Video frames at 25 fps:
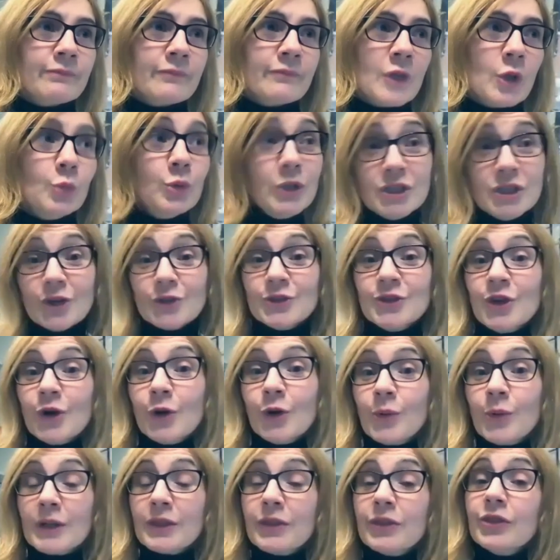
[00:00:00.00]
we don't know
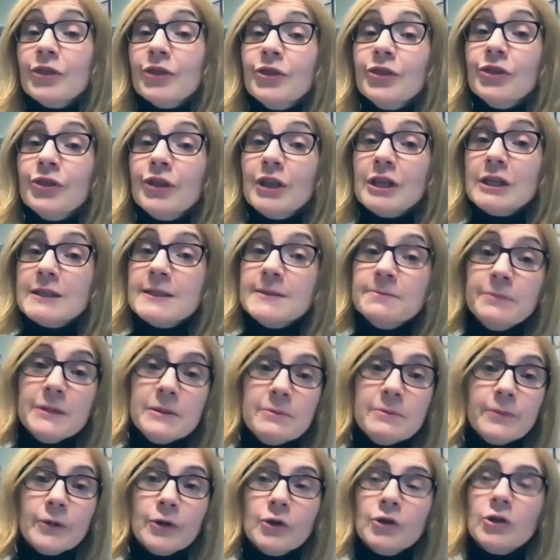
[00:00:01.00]
what these
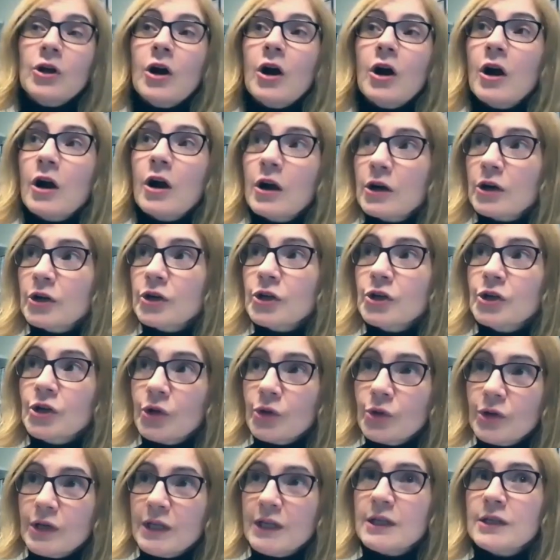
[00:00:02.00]
people are
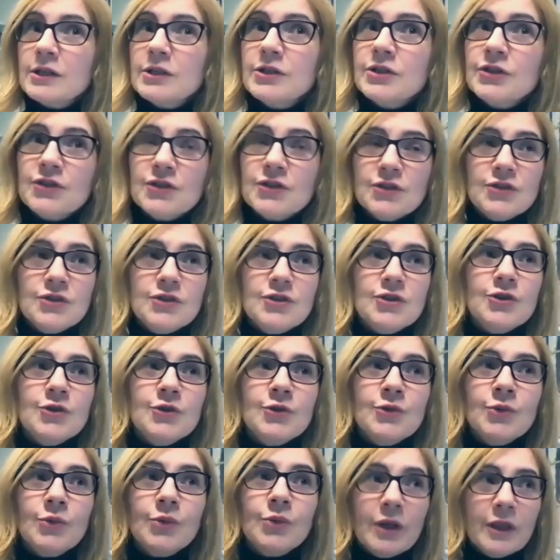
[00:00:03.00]
going to
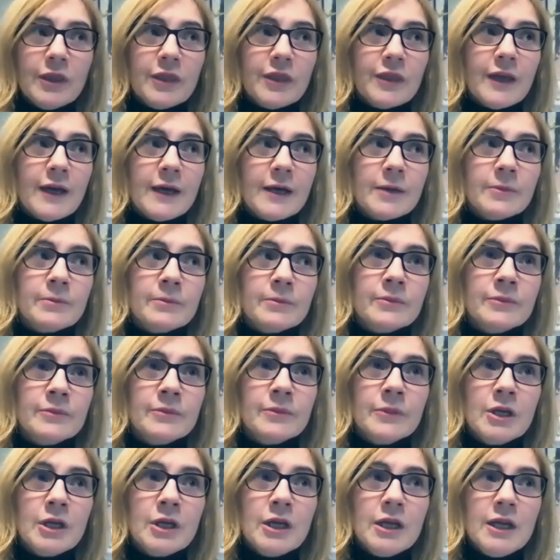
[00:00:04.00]
do with them
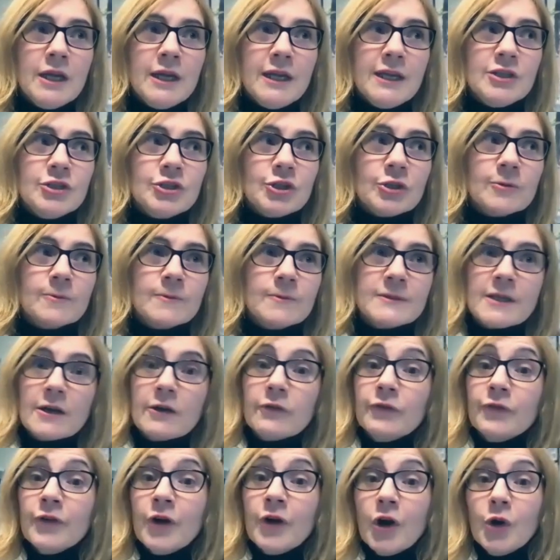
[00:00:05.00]
in terms
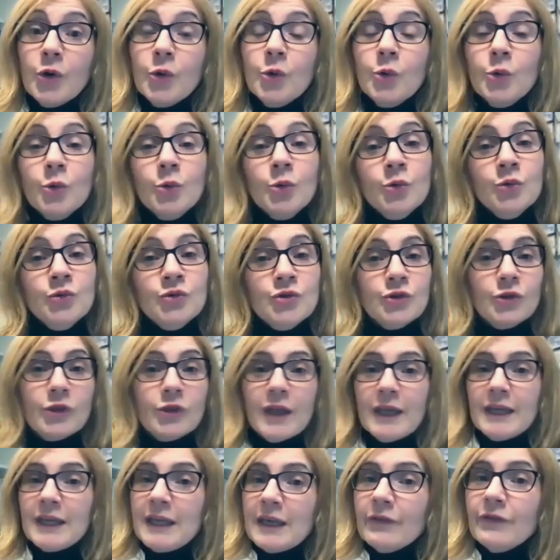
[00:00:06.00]
of who do
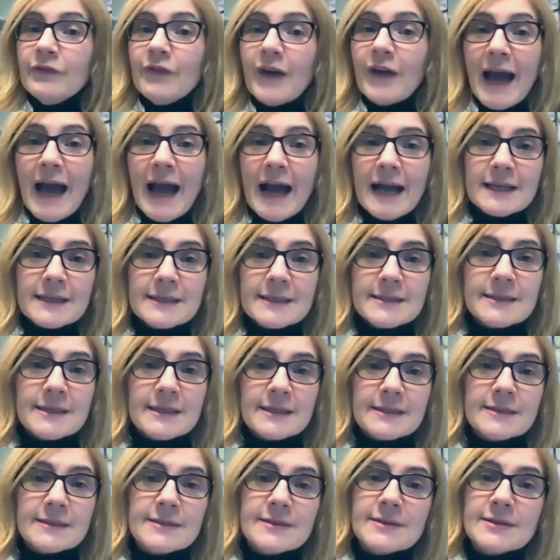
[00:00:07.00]
they give
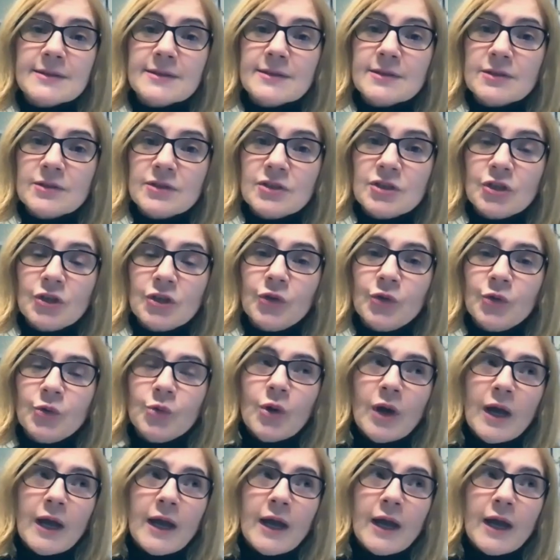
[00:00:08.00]
access to.